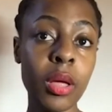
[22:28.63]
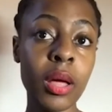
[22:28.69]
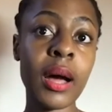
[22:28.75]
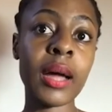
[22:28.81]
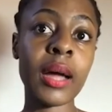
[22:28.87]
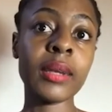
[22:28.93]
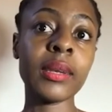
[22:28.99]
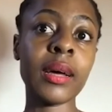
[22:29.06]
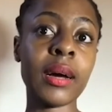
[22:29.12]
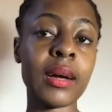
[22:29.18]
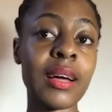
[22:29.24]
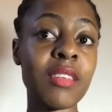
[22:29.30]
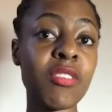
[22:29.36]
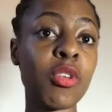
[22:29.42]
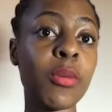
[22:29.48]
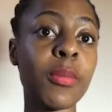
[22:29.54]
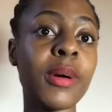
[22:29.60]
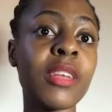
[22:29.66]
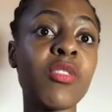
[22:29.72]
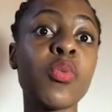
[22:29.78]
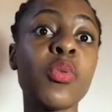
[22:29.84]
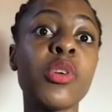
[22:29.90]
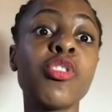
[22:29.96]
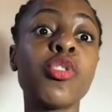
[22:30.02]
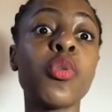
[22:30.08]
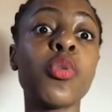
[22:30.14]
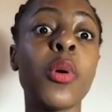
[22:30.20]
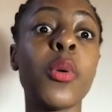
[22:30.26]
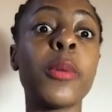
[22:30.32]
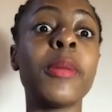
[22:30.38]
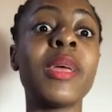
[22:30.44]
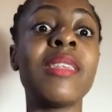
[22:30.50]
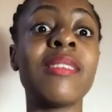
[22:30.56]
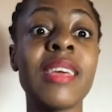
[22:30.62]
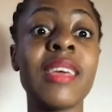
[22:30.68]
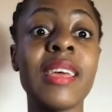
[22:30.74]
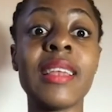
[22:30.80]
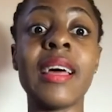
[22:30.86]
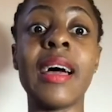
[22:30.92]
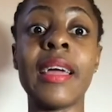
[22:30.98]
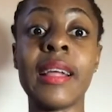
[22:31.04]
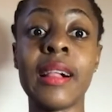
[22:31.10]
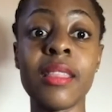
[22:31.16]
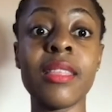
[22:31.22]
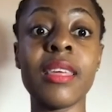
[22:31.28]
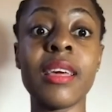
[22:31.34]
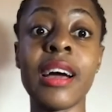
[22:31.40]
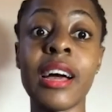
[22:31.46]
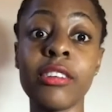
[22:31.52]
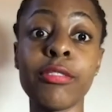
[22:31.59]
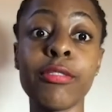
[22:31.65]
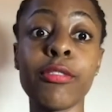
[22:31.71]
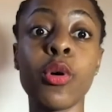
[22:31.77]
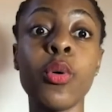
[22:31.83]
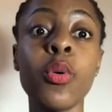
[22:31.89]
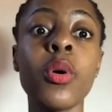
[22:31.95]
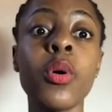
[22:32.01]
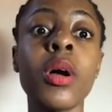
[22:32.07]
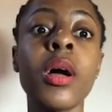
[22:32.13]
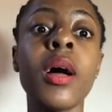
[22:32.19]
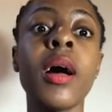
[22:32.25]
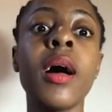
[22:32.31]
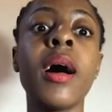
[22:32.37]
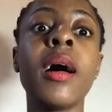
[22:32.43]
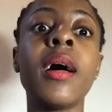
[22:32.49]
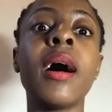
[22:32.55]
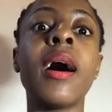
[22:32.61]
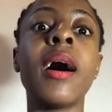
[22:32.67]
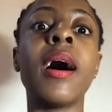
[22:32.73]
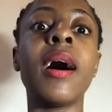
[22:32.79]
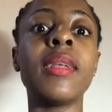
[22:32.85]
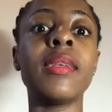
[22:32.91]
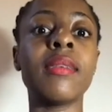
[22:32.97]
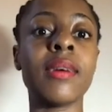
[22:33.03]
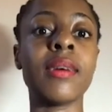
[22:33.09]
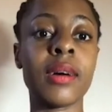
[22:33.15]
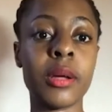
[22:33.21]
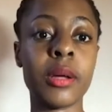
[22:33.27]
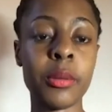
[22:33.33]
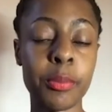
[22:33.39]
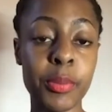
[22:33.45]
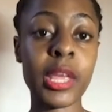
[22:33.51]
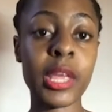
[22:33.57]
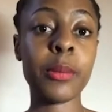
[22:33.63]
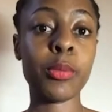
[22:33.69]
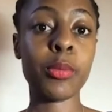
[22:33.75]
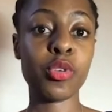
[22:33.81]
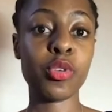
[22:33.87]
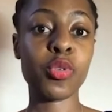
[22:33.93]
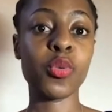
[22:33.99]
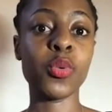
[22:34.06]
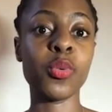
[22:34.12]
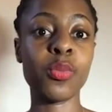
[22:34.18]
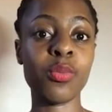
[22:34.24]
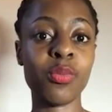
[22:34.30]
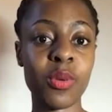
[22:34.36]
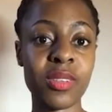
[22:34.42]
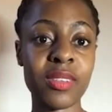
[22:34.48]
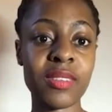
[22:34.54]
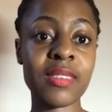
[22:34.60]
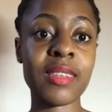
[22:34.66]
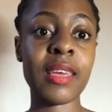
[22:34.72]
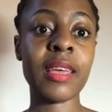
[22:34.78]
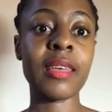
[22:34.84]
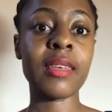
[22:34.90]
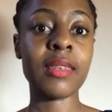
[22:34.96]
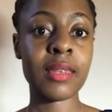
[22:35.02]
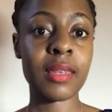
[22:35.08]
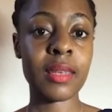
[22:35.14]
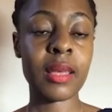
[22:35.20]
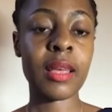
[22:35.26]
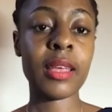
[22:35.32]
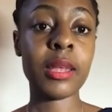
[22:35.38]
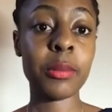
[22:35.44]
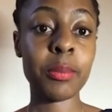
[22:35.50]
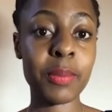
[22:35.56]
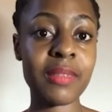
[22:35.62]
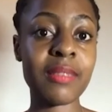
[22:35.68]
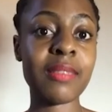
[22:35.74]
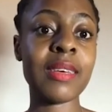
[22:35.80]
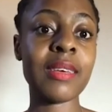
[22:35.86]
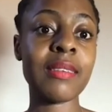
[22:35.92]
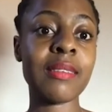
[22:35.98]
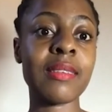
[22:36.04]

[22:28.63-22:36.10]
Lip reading: and our customers to ensure we maintain a healthy cash flow and be able to stay in business.